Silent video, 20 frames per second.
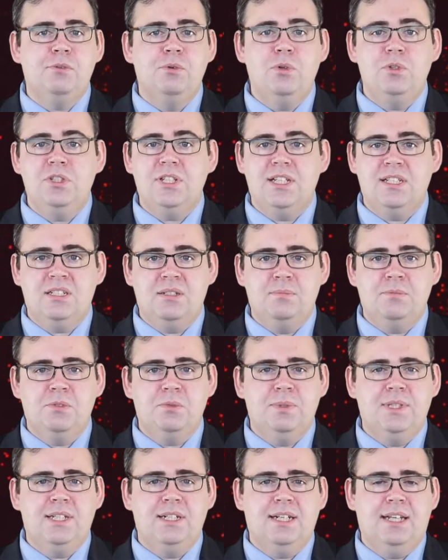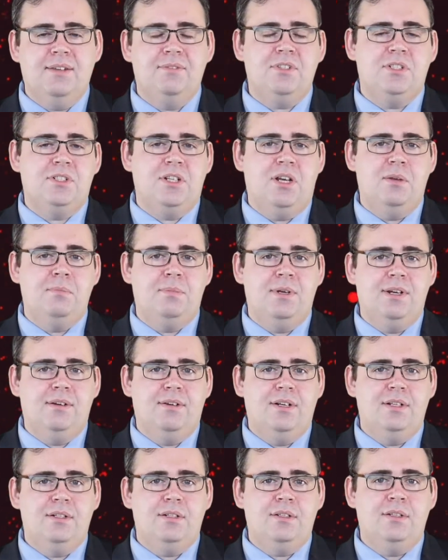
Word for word: through all systems within a given time period.